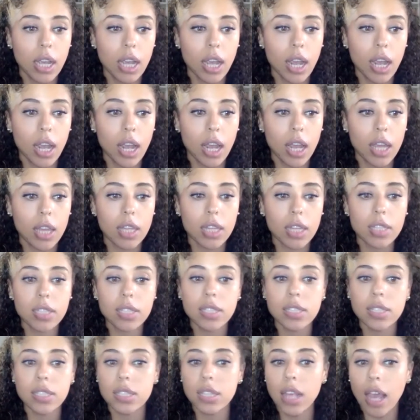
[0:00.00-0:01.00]
And then
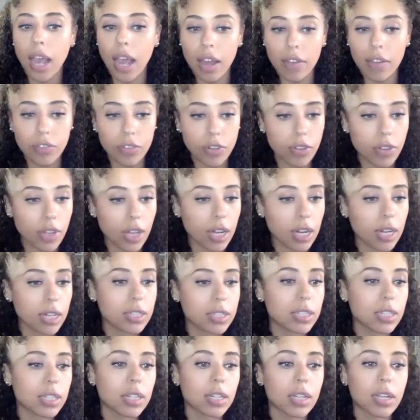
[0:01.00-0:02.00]
after that, I
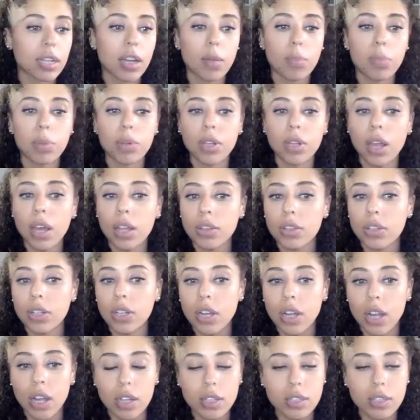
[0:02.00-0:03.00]
did a couple other
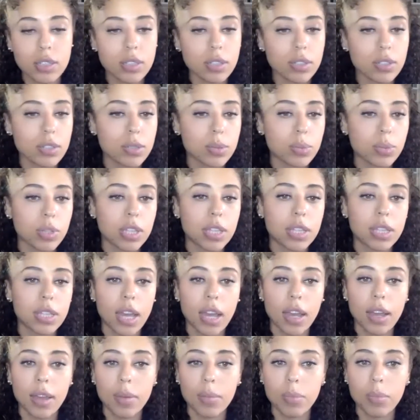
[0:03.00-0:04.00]
concerts with
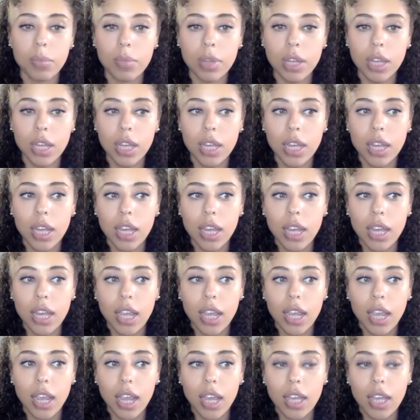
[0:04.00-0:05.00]
them.
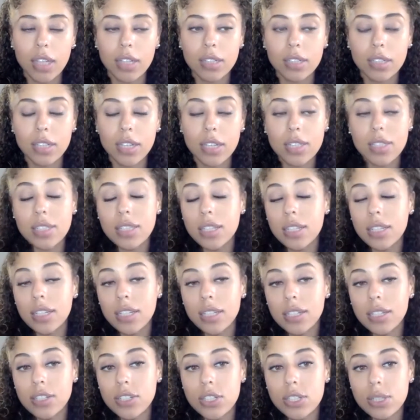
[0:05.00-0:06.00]
And because the
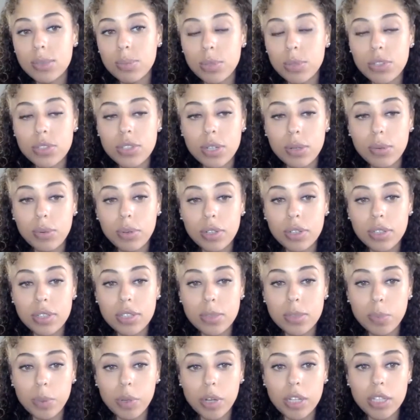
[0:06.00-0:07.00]
Yiddish music world
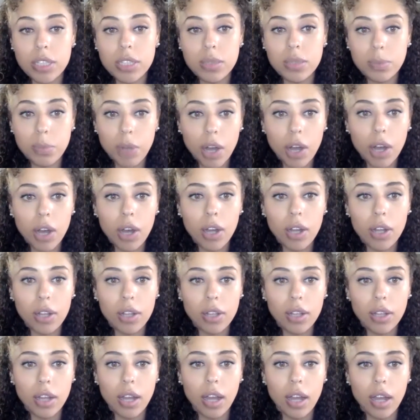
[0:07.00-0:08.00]
is pretty
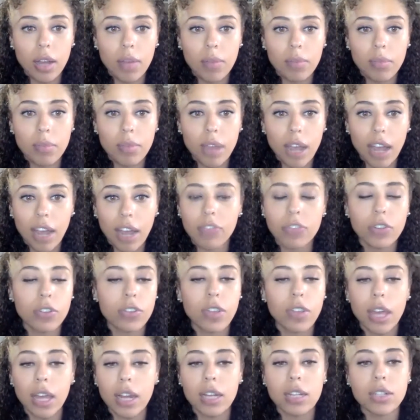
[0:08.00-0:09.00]
small, after
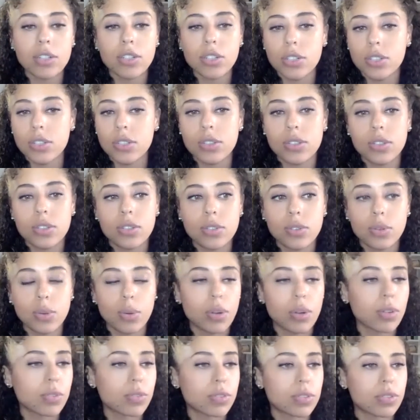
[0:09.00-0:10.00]
that, I just
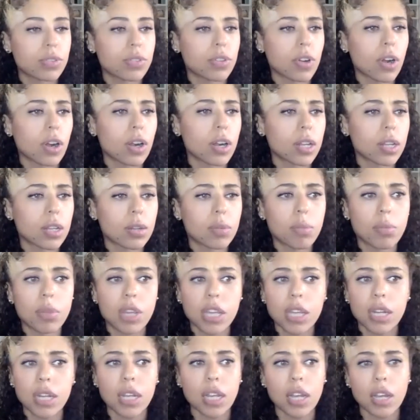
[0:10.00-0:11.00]
sort of started
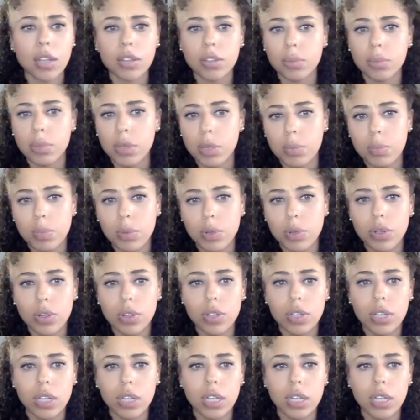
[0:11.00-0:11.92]
meeting other people.